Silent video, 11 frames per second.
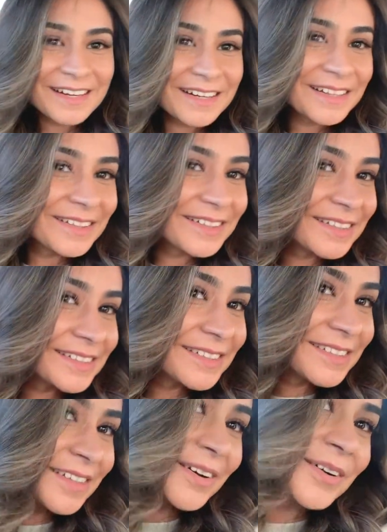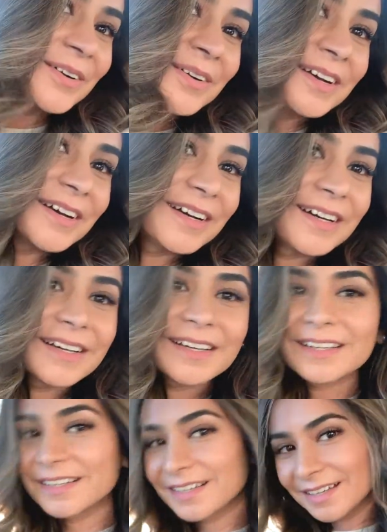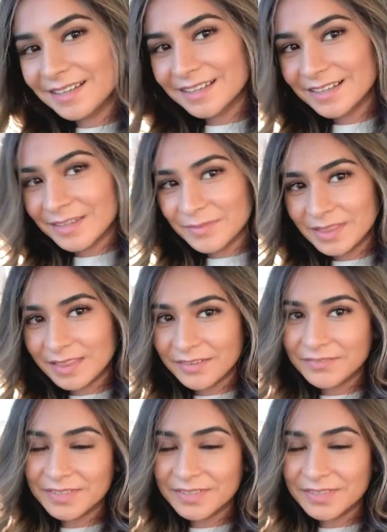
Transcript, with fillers: It looks so good. I'm in love